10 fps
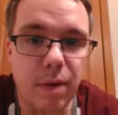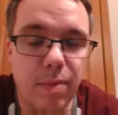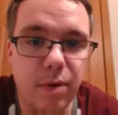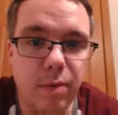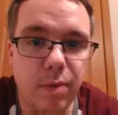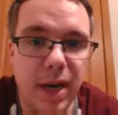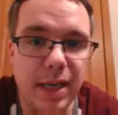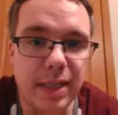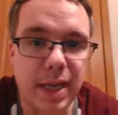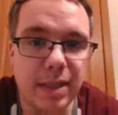when
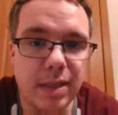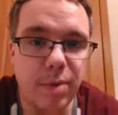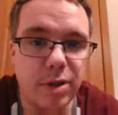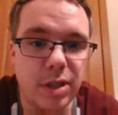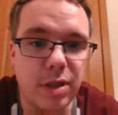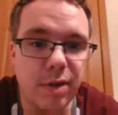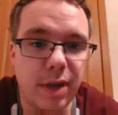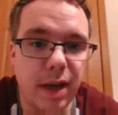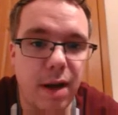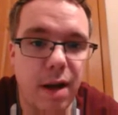as x approaches
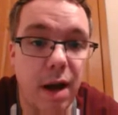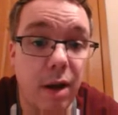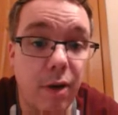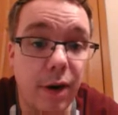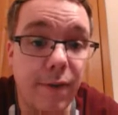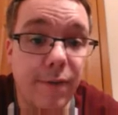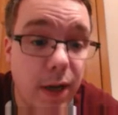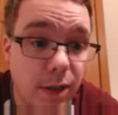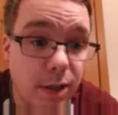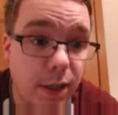3, our
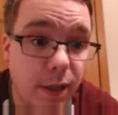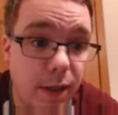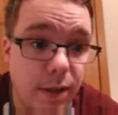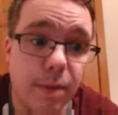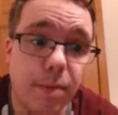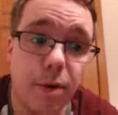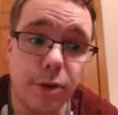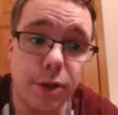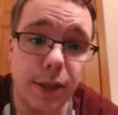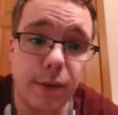function is
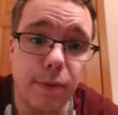approaching